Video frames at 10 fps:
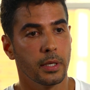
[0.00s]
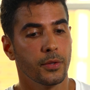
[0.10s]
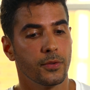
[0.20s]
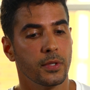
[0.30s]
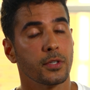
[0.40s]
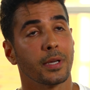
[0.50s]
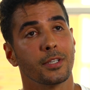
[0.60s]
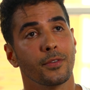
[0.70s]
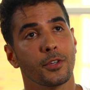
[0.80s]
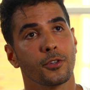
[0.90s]
is this
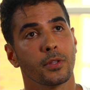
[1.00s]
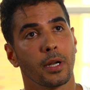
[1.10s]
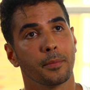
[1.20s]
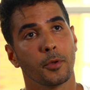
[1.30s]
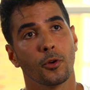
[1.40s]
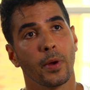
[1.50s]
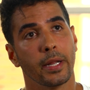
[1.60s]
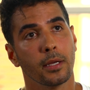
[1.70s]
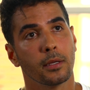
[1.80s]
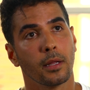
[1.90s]
exhibition that I'm
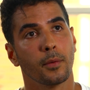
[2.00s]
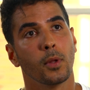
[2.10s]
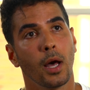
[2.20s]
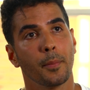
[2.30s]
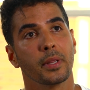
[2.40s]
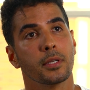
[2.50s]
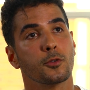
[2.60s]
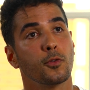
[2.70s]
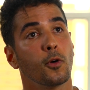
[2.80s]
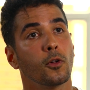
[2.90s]
curating that will happen this
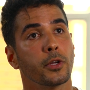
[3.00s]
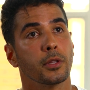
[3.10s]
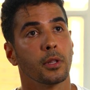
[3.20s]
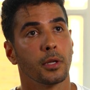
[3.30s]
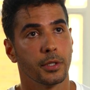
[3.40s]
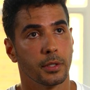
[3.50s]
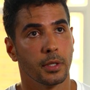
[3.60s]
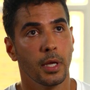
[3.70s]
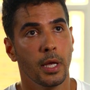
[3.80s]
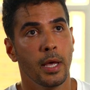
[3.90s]
fall in London.
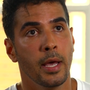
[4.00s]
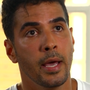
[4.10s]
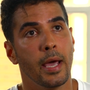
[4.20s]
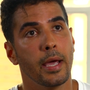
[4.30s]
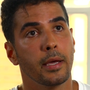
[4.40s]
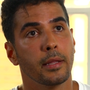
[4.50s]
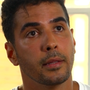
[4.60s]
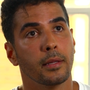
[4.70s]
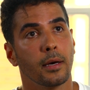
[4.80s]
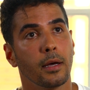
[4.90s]

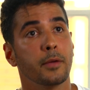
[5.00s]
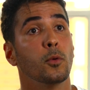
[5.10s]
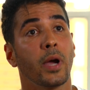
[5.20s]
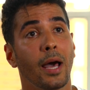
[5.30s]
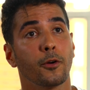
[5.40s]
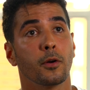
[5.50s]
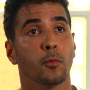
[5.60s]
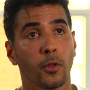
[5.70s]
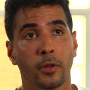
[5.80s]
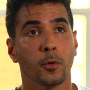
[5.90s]
And uh, it will gather
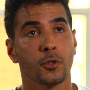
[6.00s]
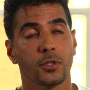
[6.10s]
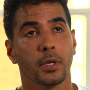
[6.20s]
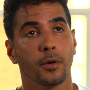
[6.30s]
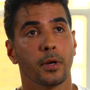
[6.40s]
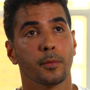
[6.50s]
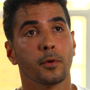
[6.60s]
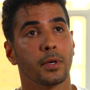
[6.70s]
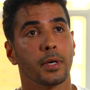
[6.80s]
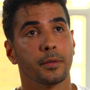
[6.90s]
one of the most
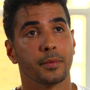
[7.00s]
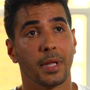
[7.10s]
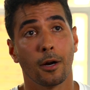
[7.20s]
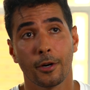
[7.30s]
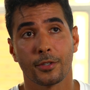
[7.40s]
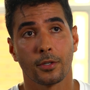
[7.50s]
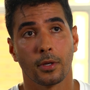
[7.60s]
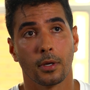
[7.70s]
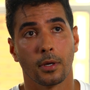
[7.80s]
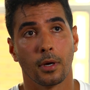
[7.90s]
incredible uh, artists
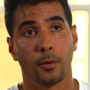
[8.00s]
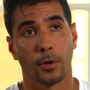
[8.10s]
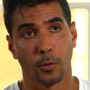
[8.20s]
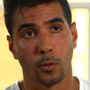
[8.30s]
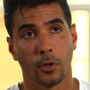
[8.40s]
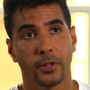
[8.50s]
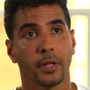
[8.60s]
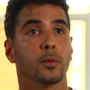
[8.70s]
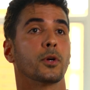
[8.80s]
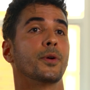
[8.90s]
uh, around the world that
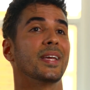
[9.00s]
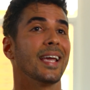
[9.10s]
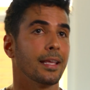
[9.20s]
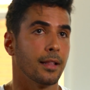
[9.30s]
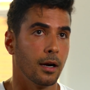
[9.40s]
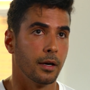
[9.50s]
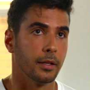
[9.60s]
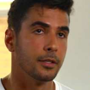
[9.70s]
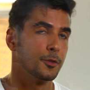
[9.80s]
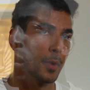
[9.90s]
will create
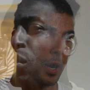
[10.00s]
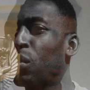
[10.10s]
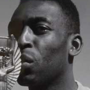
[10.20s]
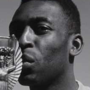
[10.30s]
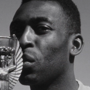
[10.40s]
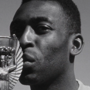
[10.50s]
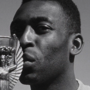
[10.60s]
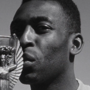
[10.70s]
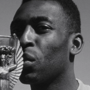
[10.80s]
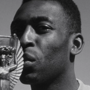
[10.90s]
art inspired on
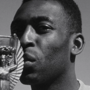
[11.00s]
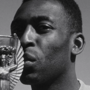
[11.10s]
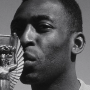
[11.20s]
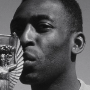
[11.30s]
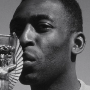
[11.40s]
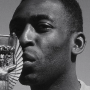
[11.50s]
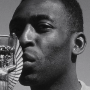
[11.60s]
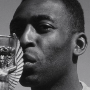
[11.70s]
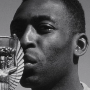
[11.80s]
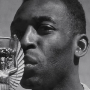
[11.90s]
Pelé, and we will show